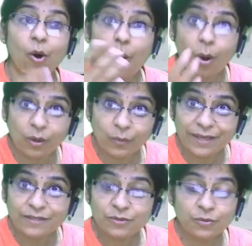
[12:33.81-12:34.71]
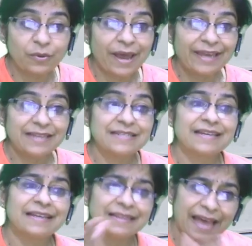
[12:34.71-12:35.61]
Always do right.
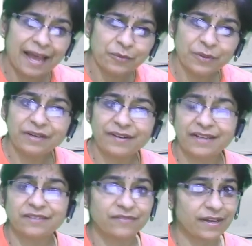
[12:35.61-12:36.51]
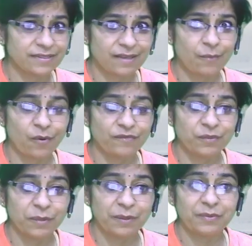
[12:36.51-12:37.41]
That will gratify some of the
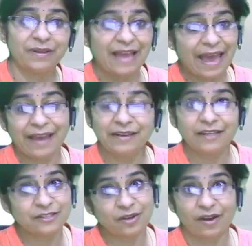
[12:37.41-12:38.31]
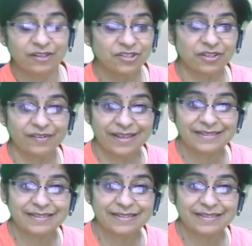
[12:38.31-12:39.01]
people and astonish the rest.